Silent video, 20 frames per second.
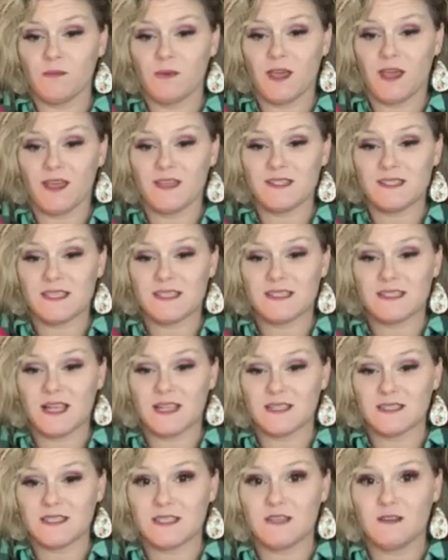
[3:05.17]
guys, because
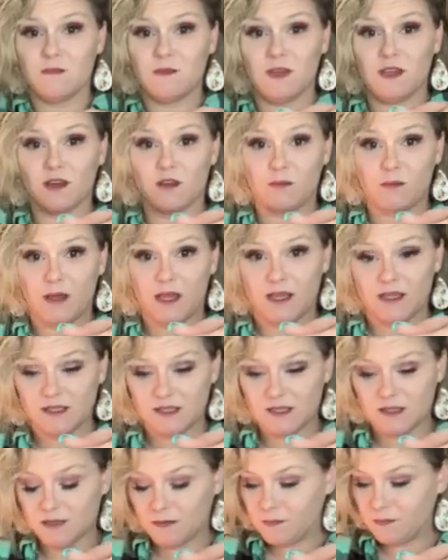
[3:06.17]
that's going to be our
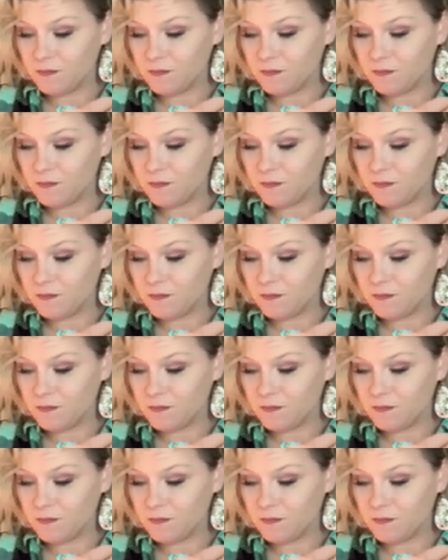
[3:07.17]
base.